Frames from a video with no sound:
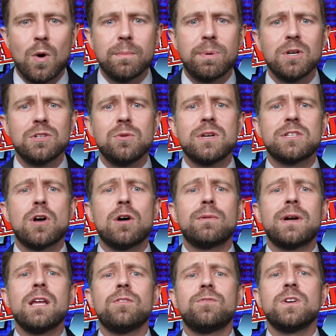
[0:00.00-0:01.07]
One person who has
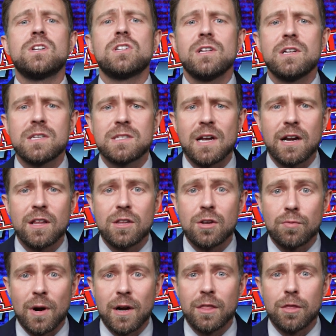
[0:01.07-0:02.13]
already officially decided
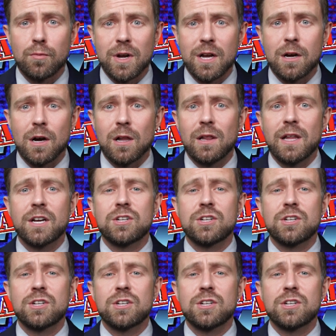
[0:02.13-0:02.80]
to run in the recall